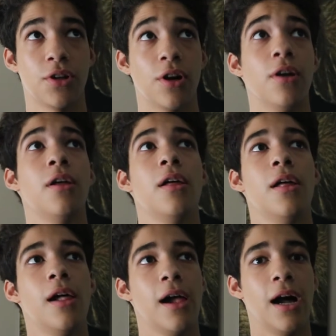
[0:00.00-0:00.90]
girl
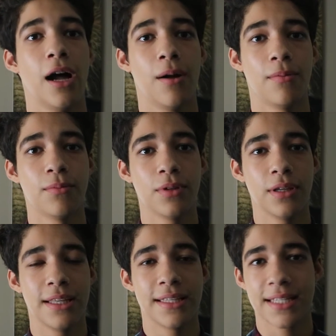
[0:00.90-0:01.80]

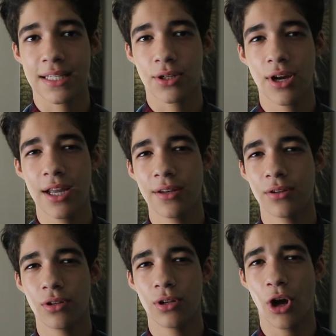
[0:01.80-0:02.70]
in 6th grade.
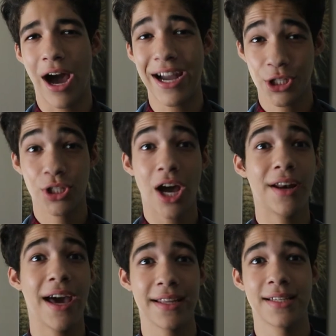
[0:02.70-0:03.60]
No, I just
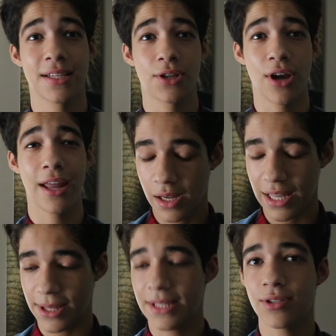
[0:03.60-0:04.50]
gotten out of 6th
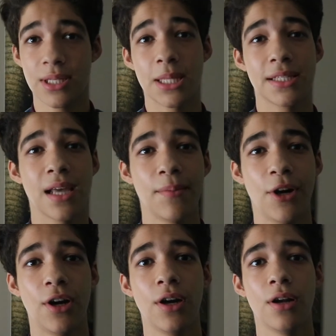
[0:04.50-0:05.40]
grade. This was in the summer,
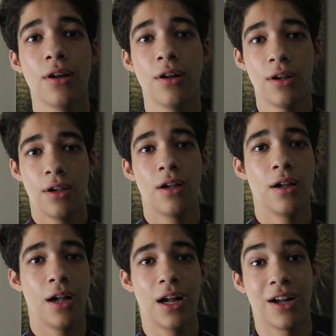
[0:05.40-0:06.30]

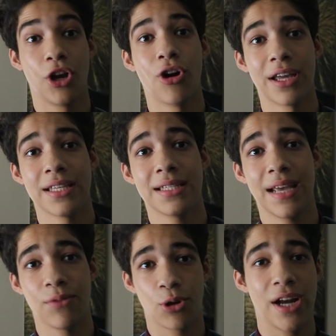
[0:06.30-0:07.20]
going into
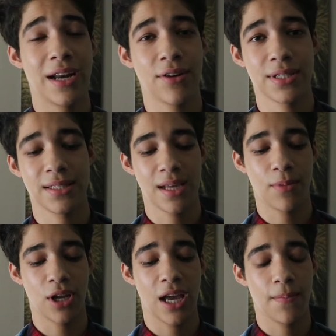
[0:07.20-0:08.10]
7th grade, and I was in
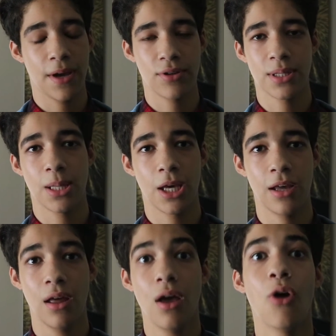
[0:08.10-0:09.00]
summer camp. I was in
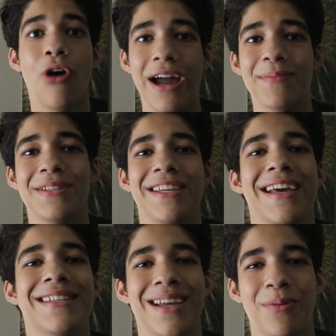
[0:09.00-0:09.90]
the
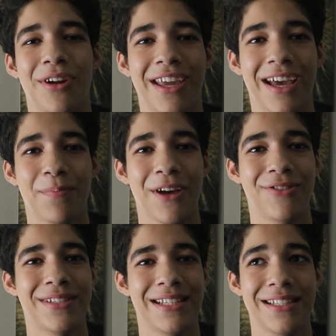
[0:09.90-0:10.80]
YMCA summer camp. I
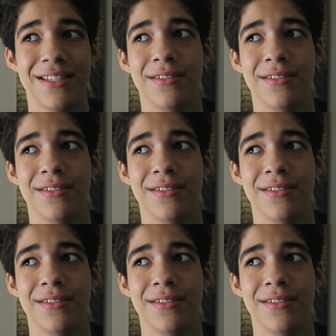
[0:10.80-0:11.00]
was in